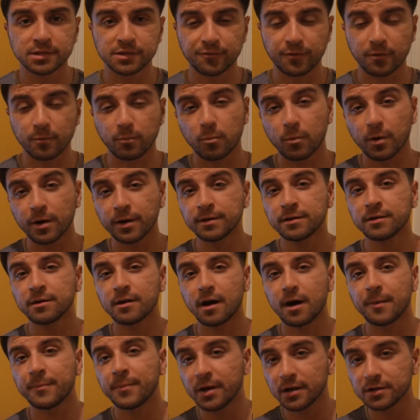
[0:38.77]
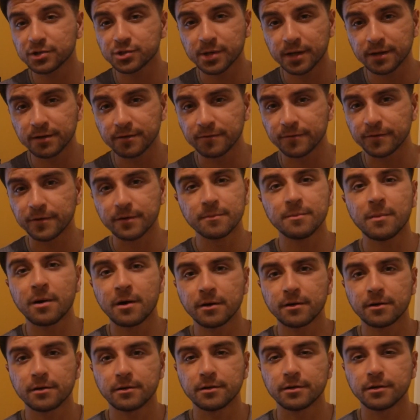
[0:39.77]
For one, I'm not trying to
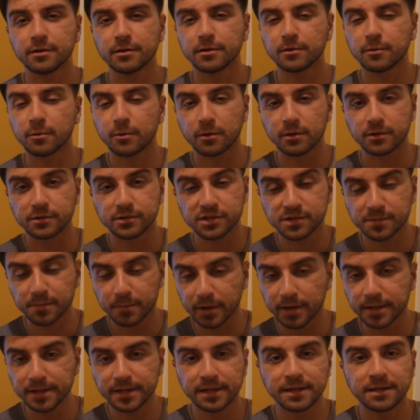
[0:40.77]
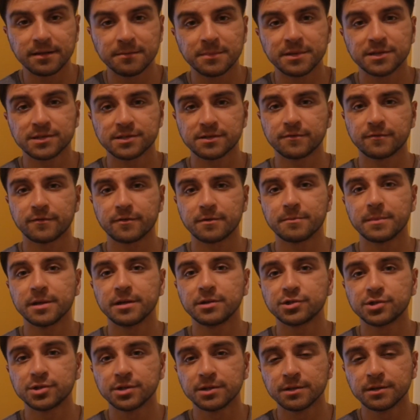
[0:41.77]
fearmonger here or spread any
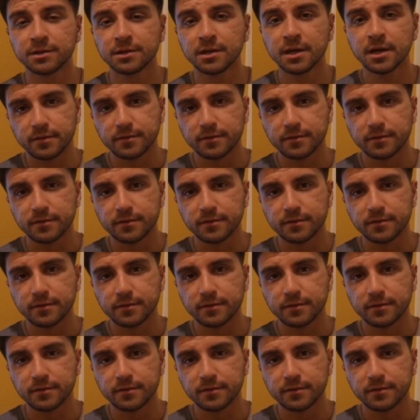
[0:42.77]
misinformation.